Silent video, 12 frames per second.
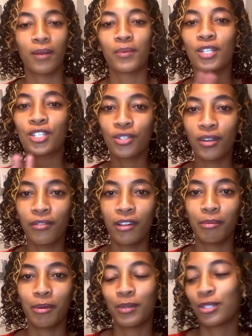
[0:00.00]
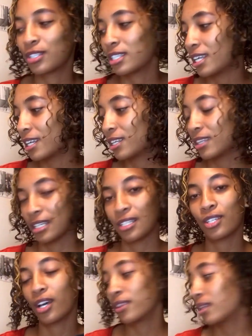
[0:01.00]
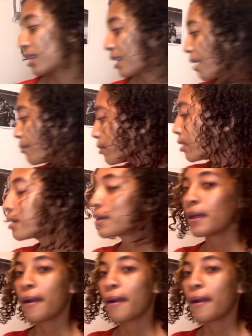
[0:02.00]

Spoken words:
I'm not sure if you'll be able to see this on the camera,